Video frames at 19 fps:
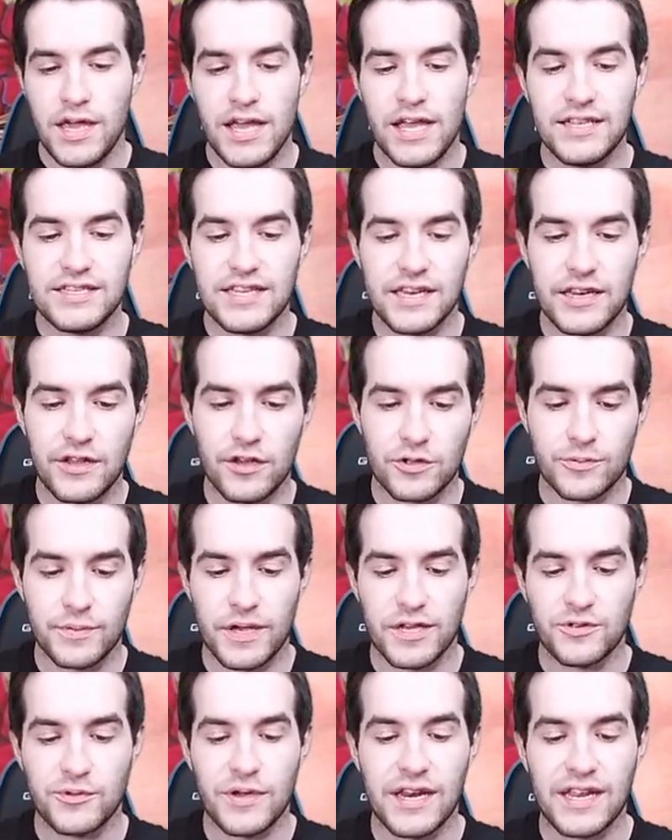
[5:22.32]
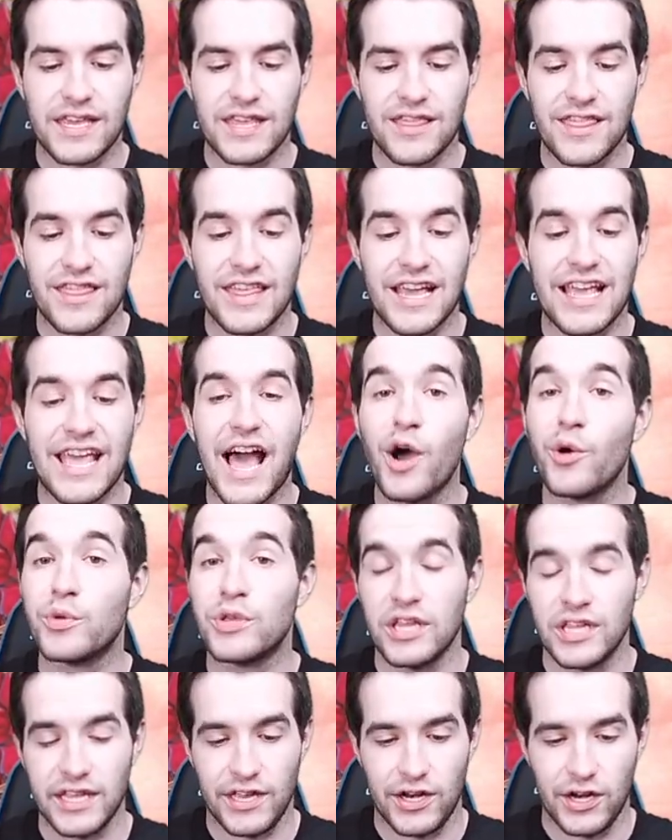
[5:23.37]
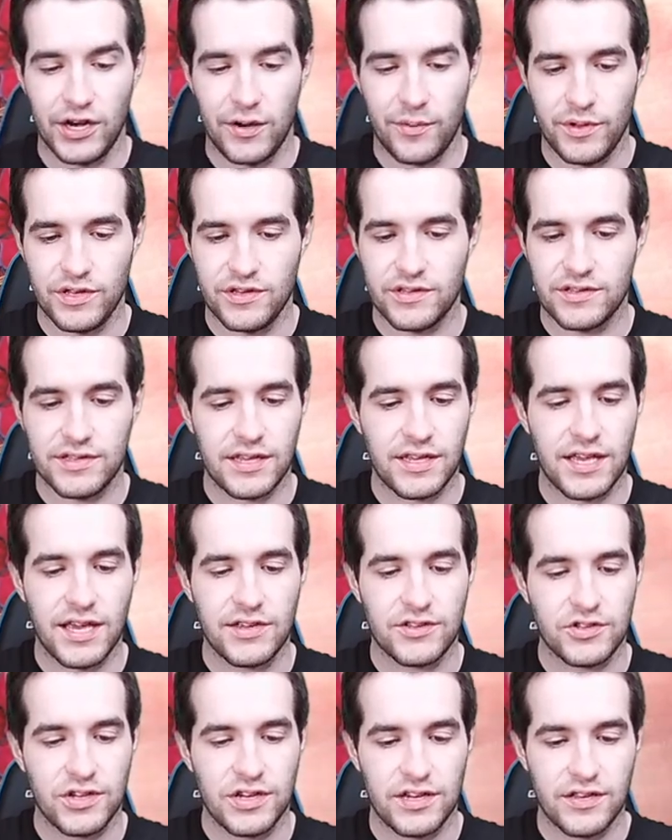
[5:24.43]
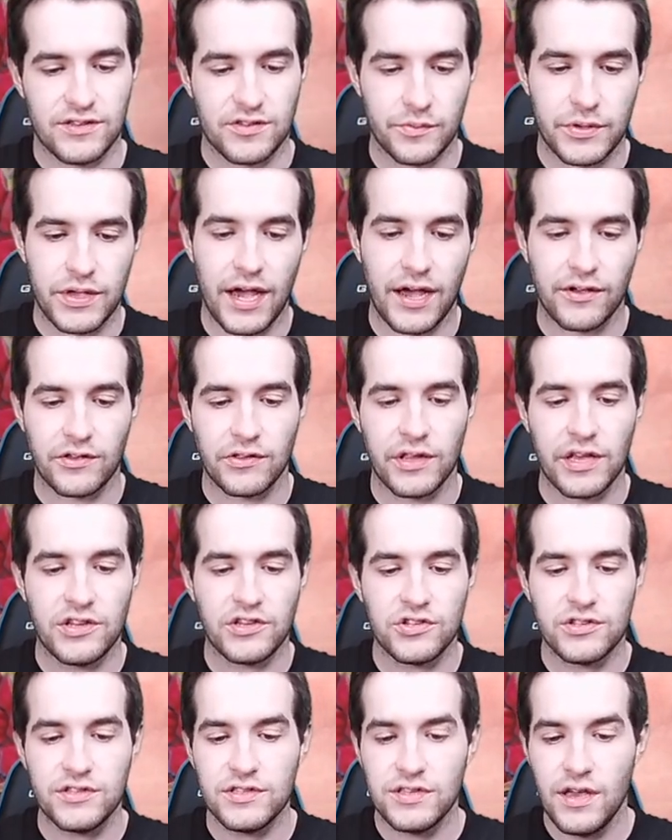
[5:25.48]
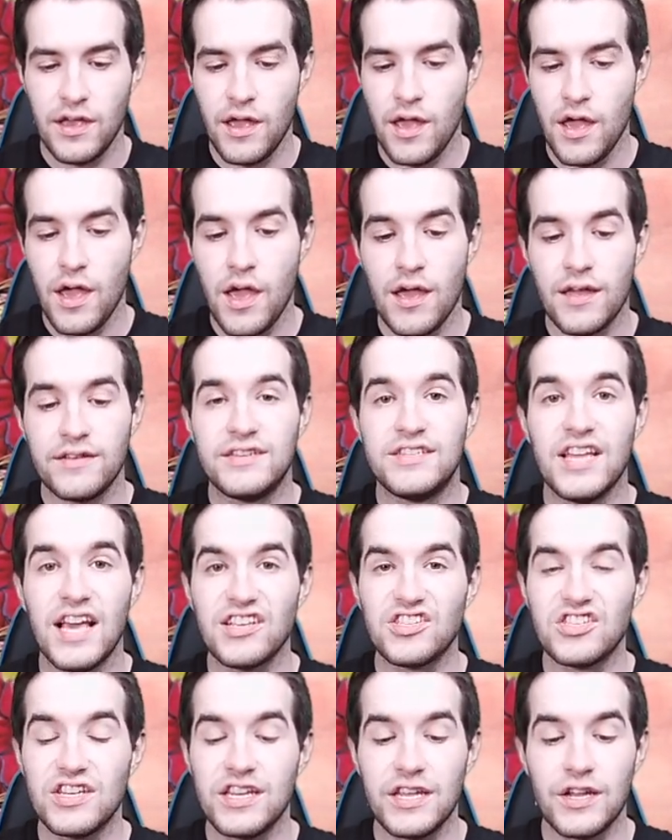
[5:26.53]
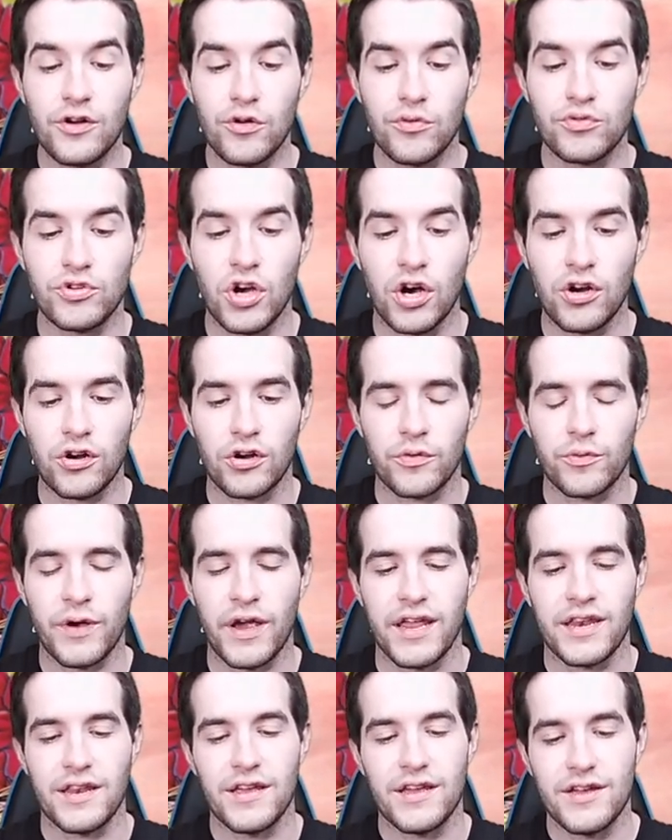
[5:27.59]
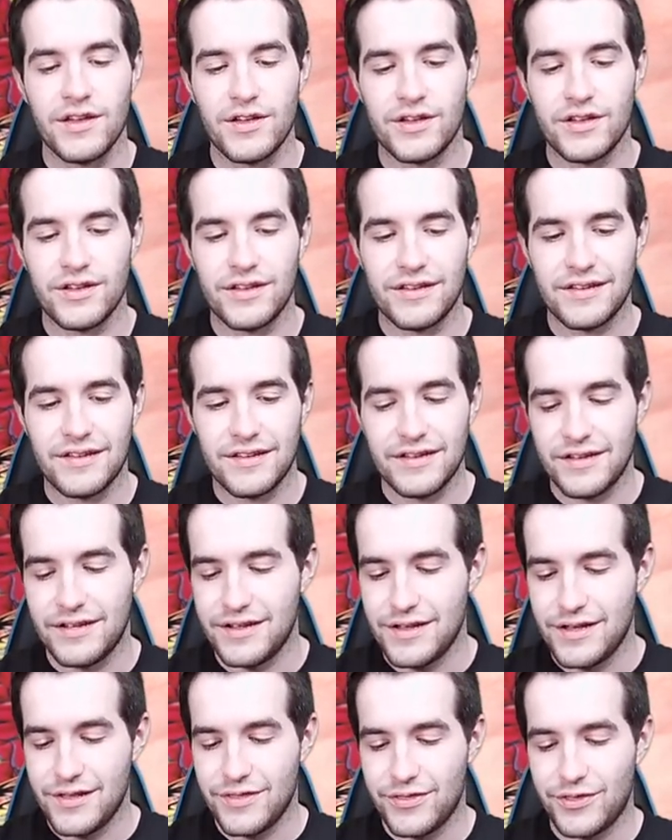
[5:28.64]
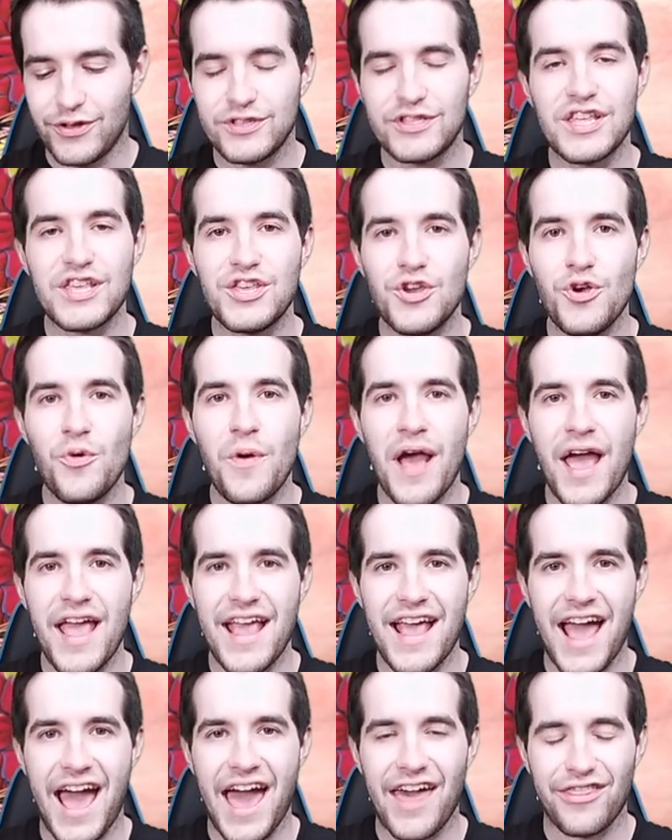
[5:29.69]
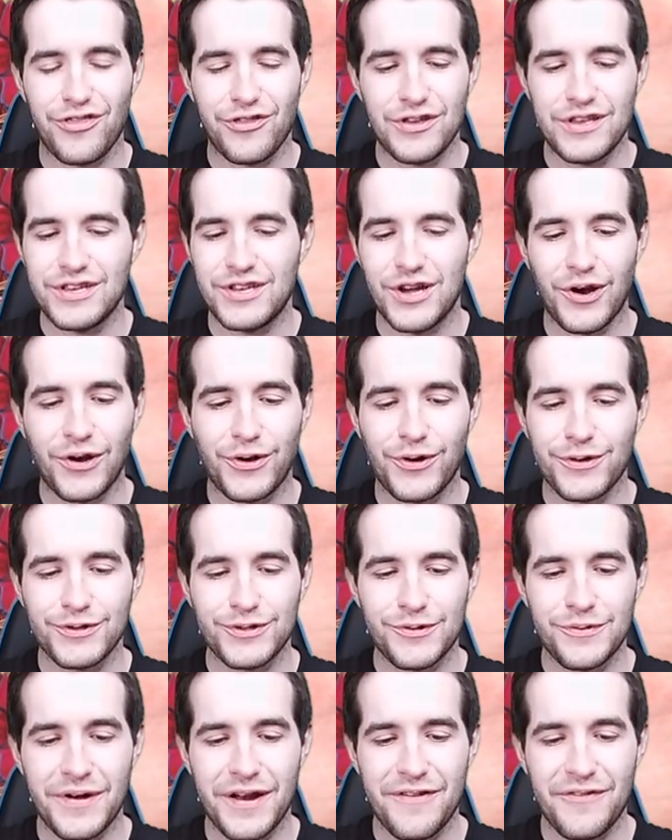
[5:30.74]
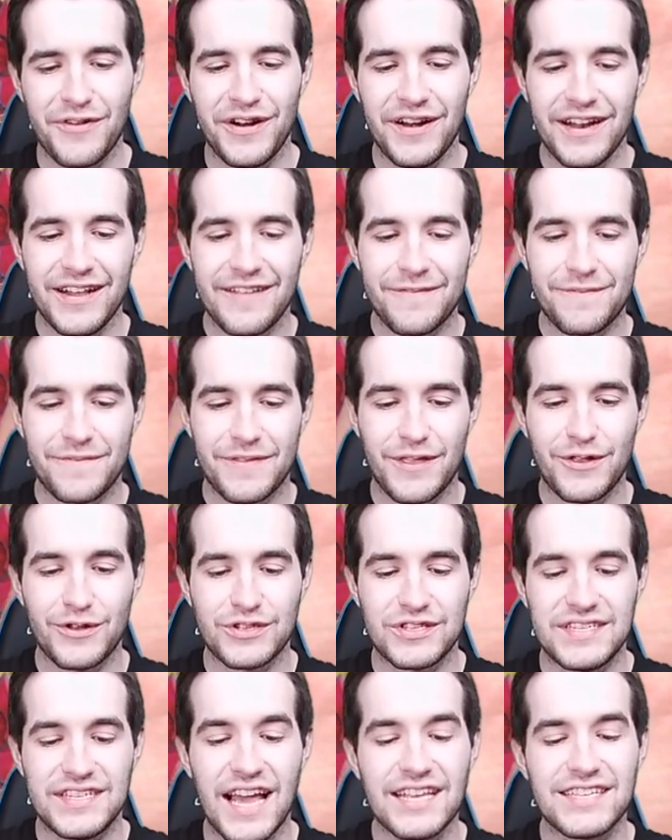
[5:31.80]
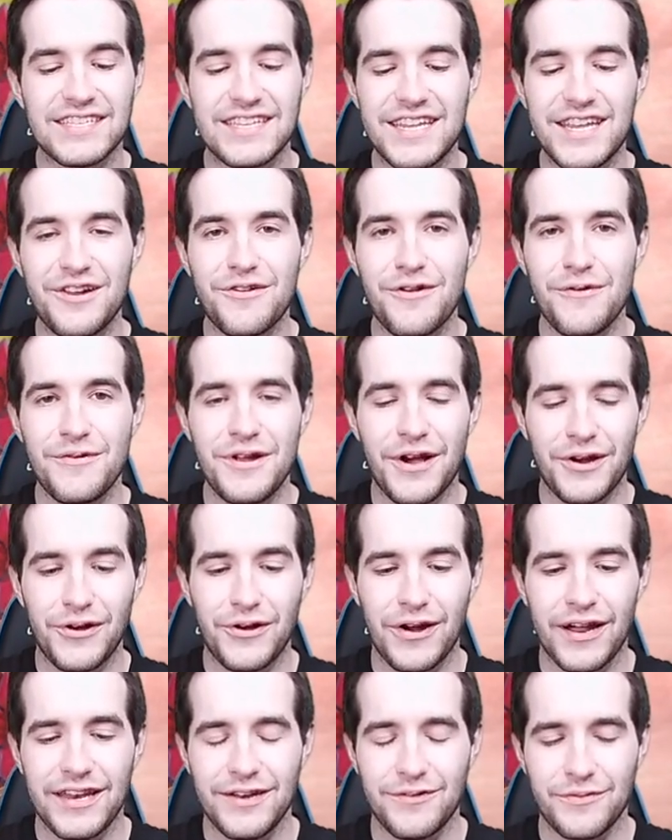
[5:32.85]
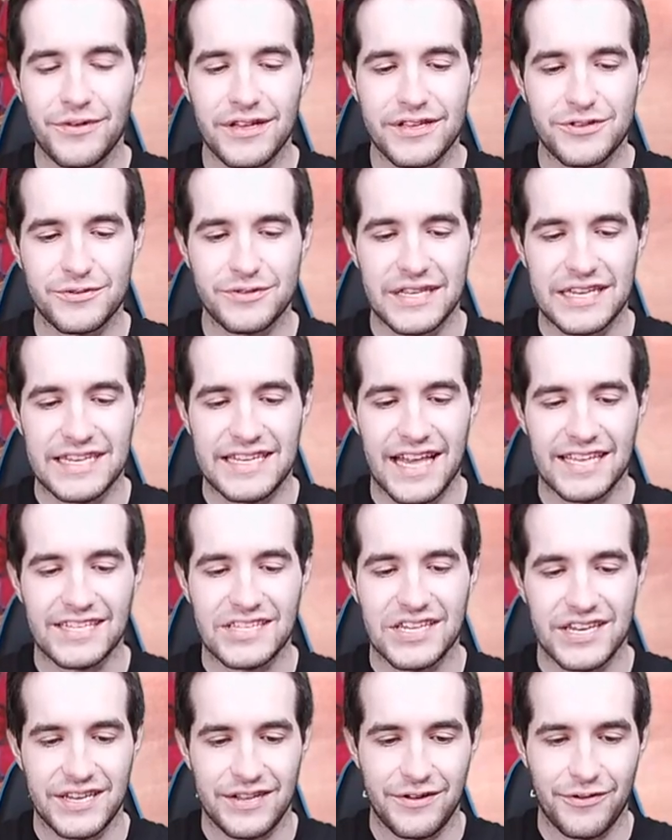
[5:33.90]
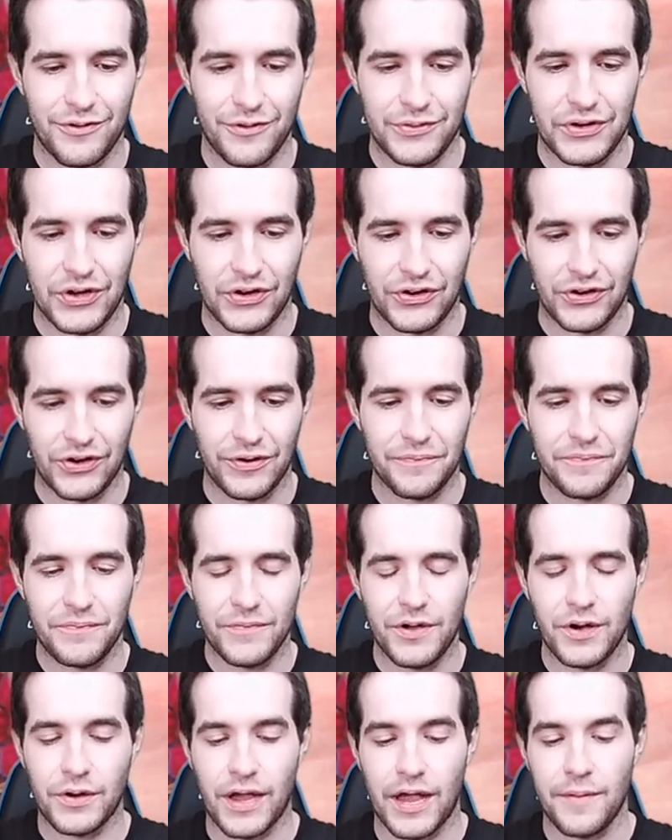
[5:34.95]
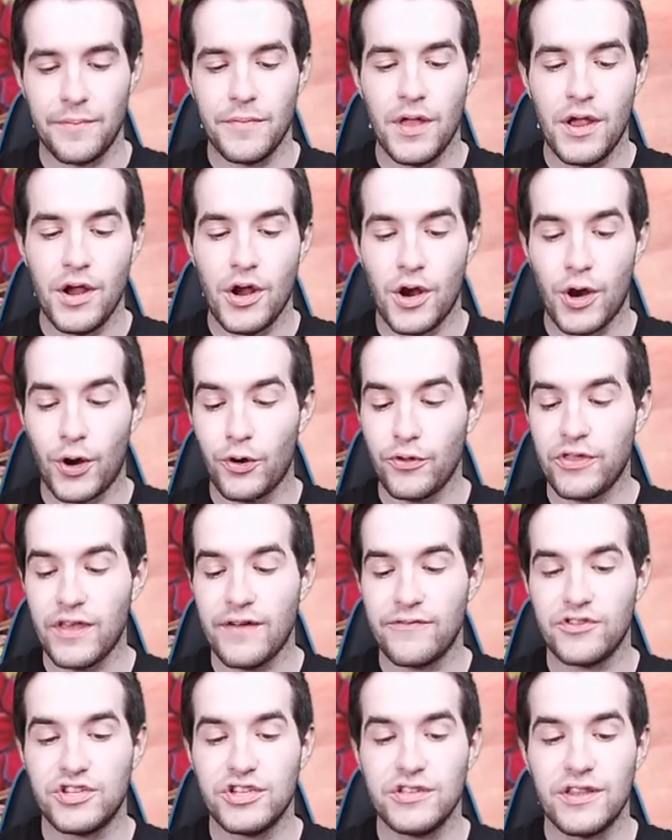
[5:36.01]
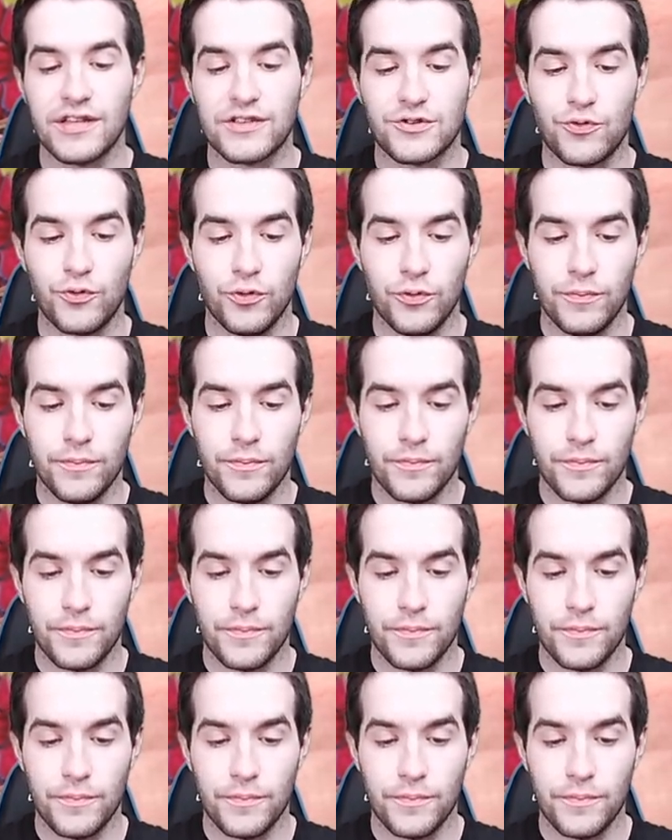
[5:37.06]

Instant Neospace. We got a, the Calculator. I mean, just in case you need some calculations. Destiny Hero Dunker. Wait. There's the U A Athlete Dunkers or whatever. And there's Destiny Hero Dunker. I didn't realize there was a Destiny Hero Dunker. Okay. Earth Epogee. That's cool.